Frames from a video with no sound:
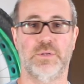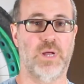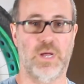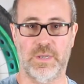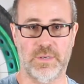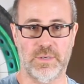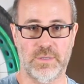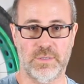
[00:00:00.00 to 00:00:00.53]

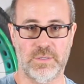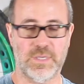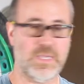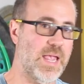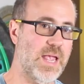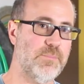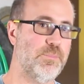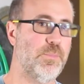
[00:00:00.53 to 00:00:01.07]
done. You
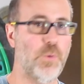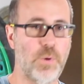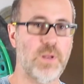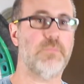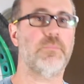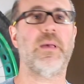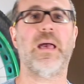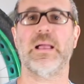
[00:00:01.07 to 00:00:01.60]
can't put
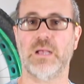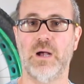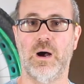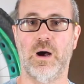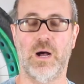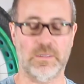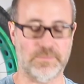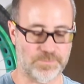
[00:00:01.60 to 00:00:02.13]
it back
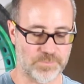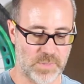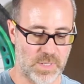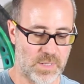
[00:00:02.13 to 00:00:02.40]
on.